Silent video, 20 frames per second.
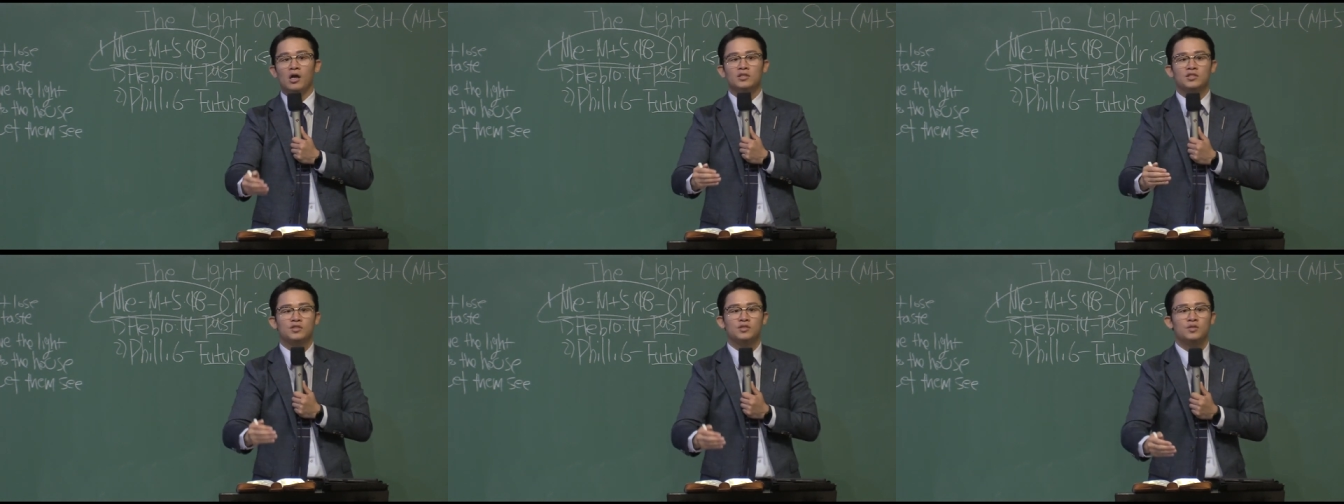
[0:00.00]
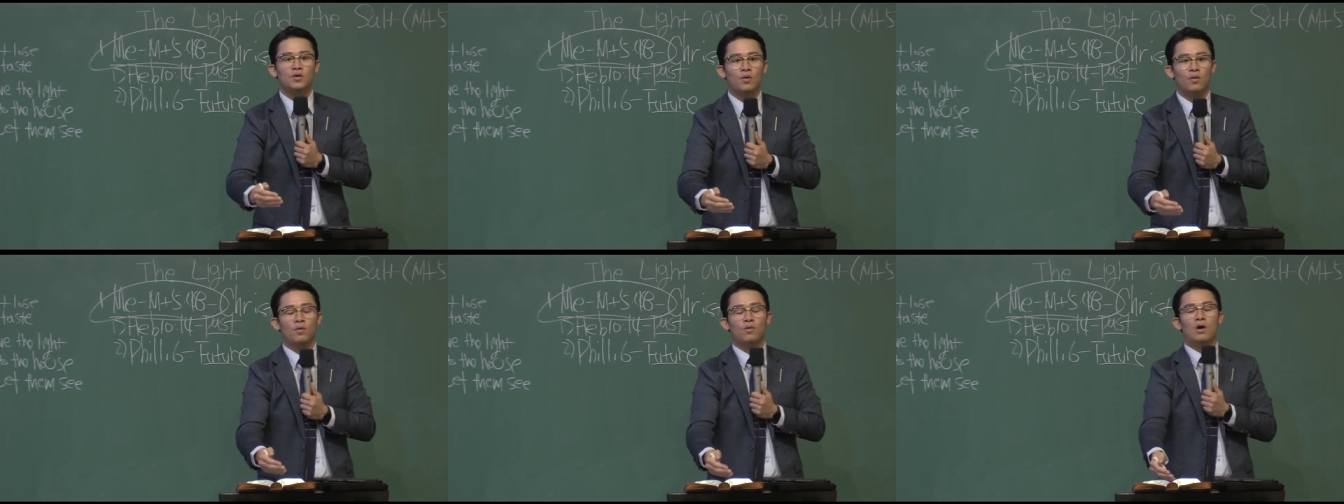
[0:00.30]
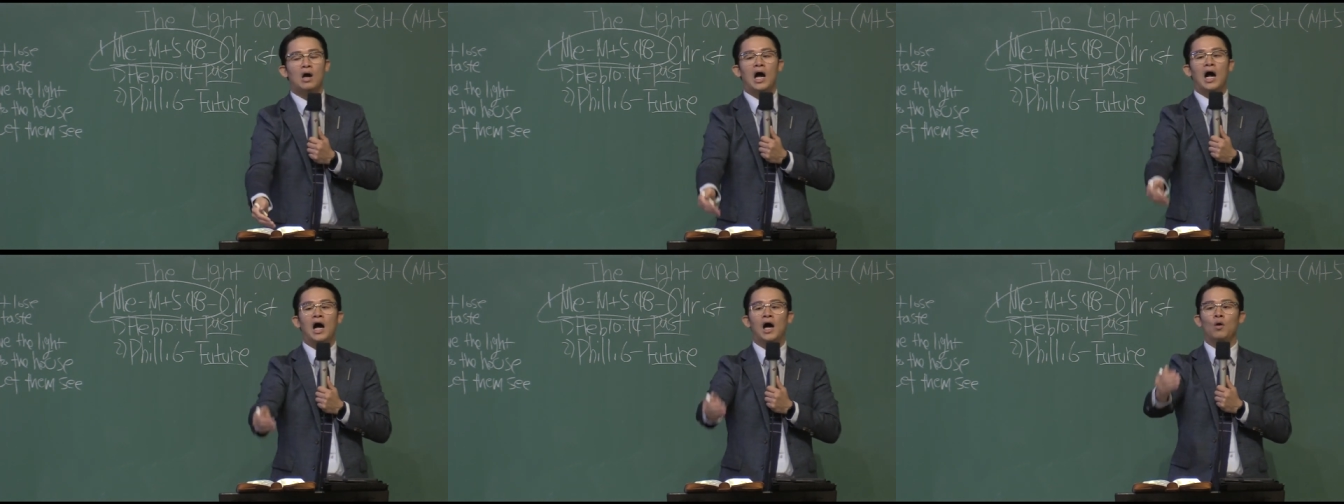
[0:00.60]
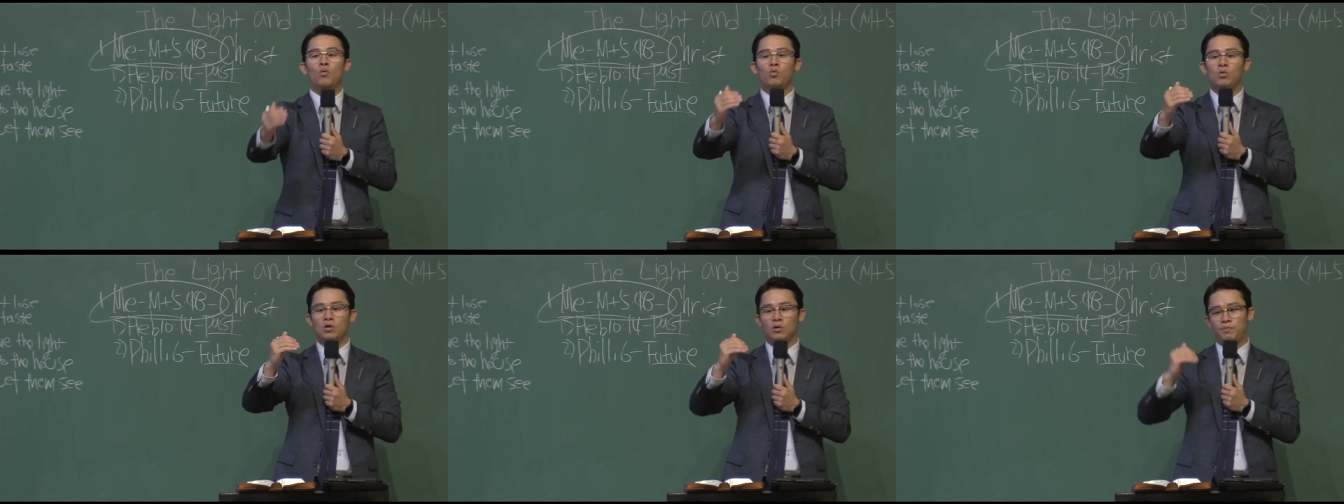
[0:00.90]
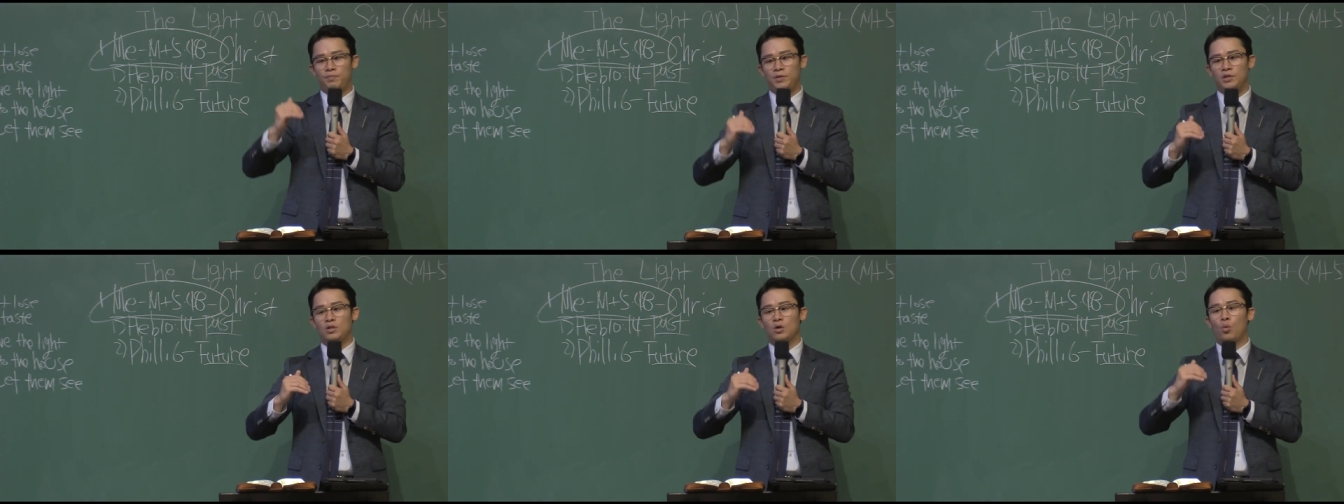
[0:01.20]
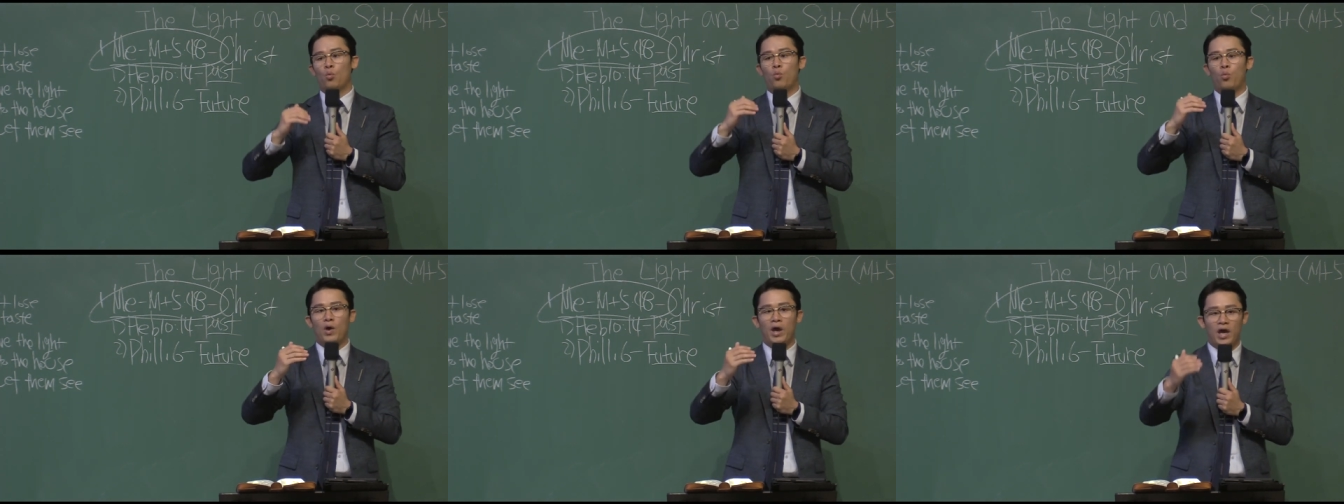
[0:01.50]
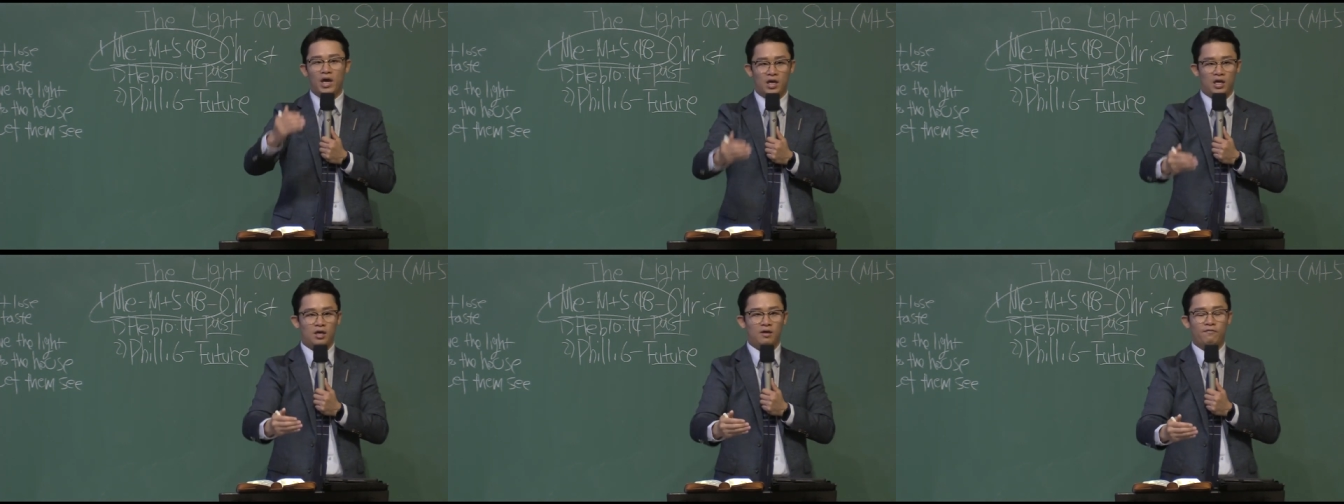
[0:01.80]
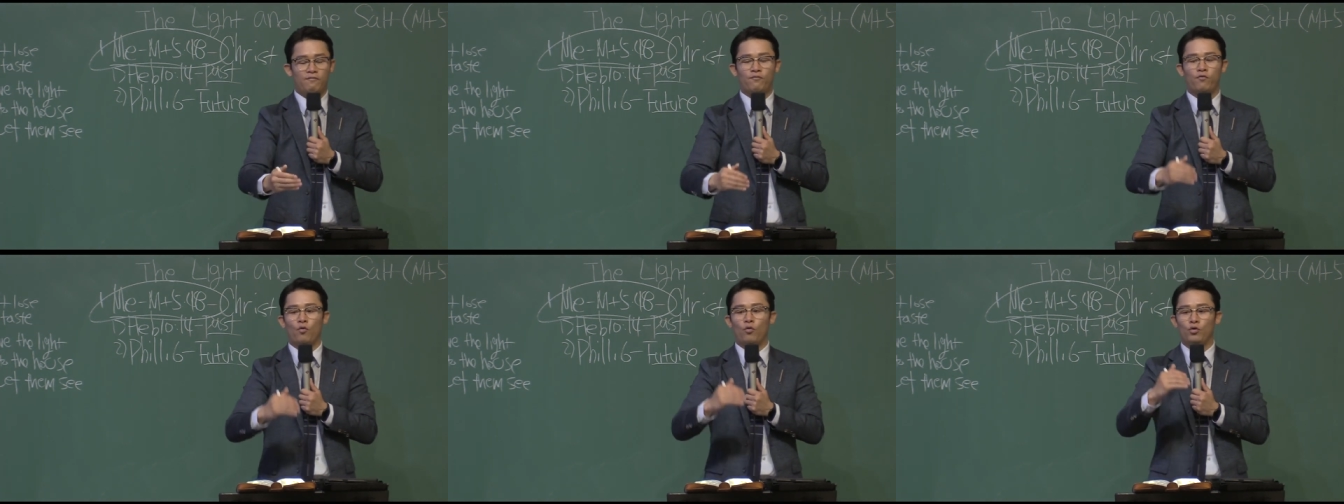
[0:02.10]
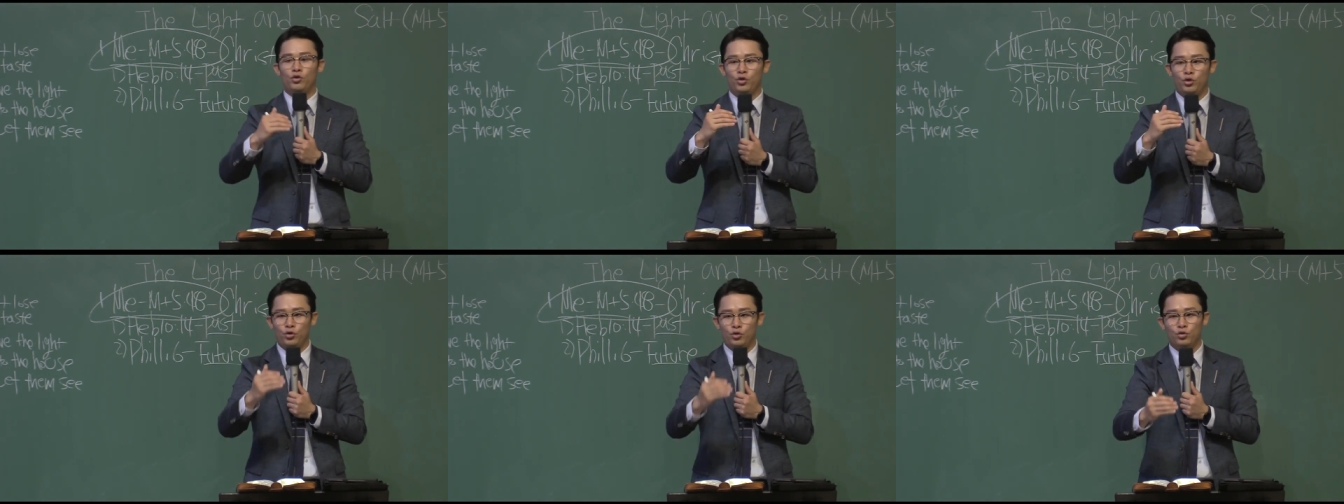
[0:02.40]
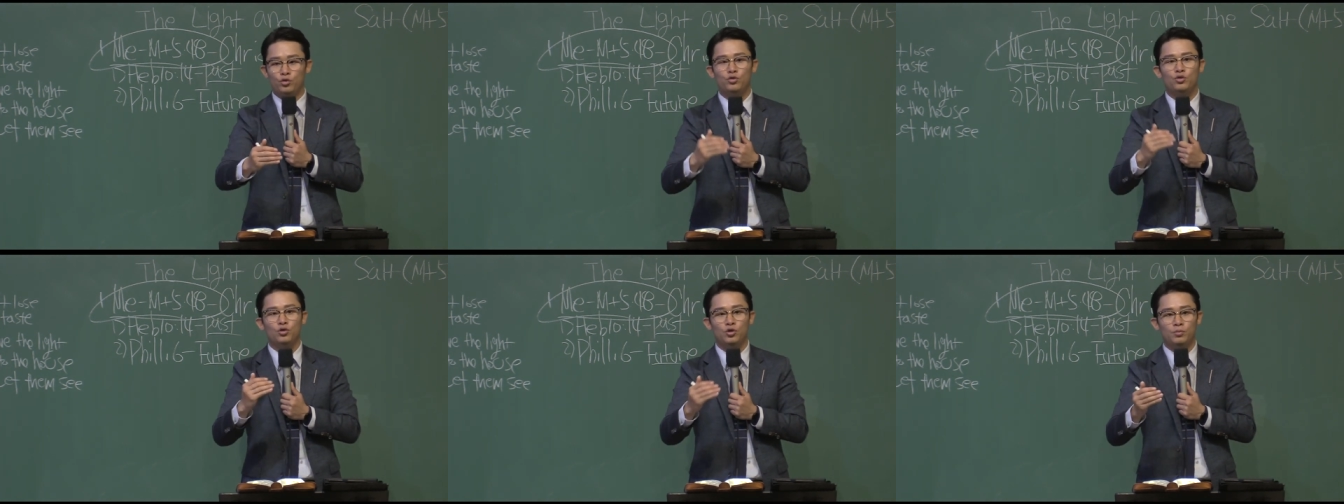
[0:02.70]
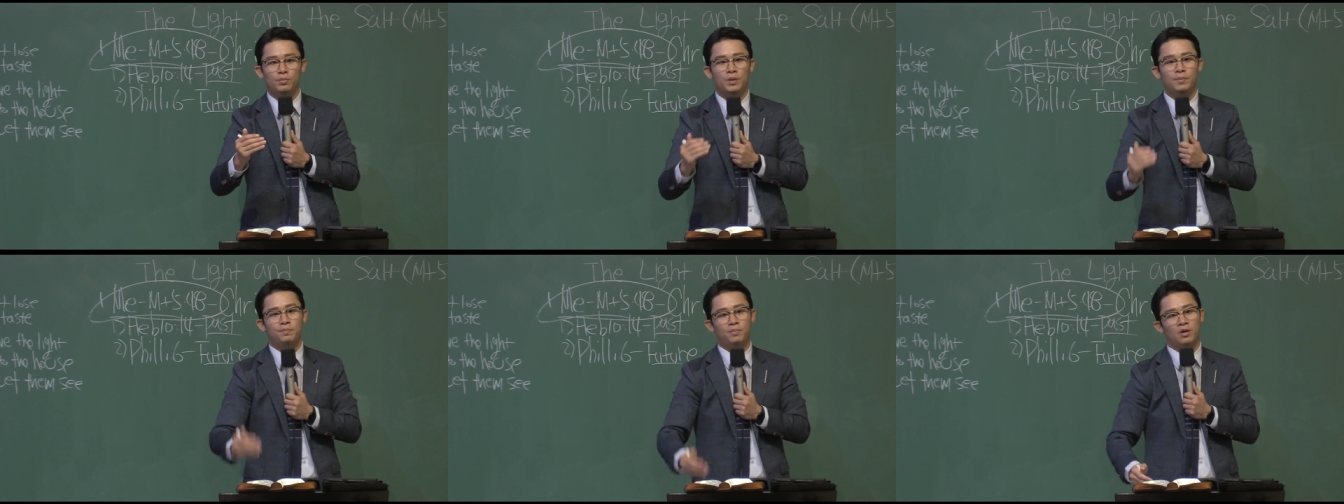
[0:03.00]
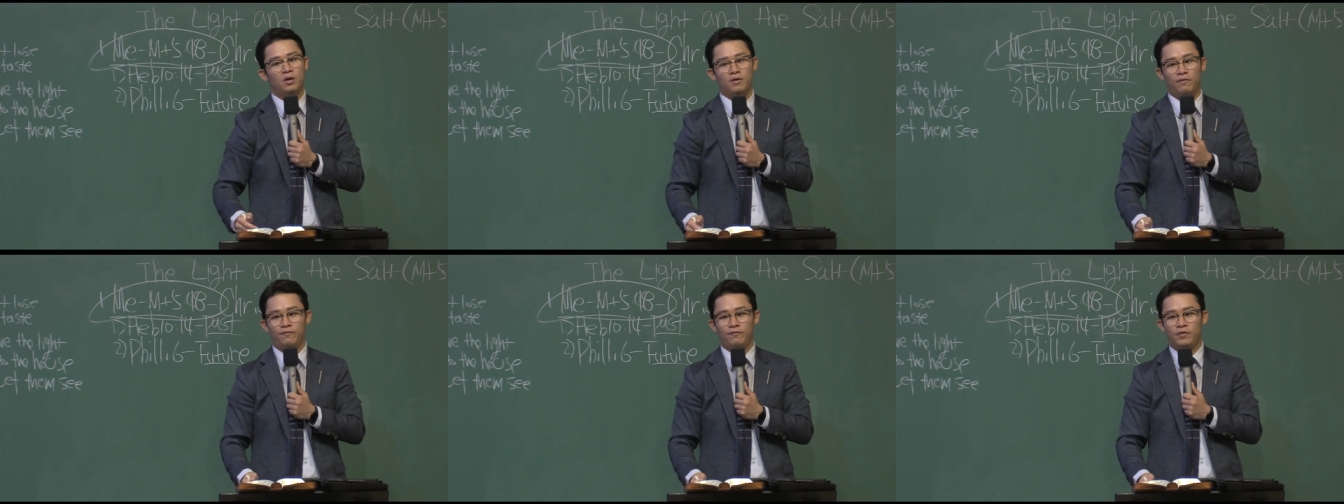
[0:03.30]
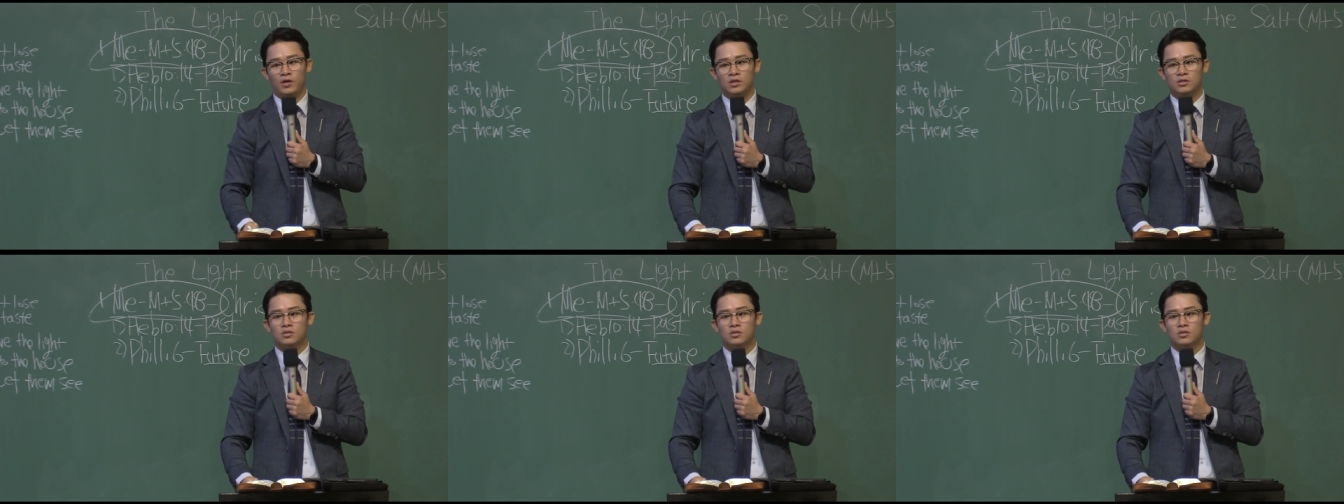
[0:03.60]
So I will be the way for you to be perfect.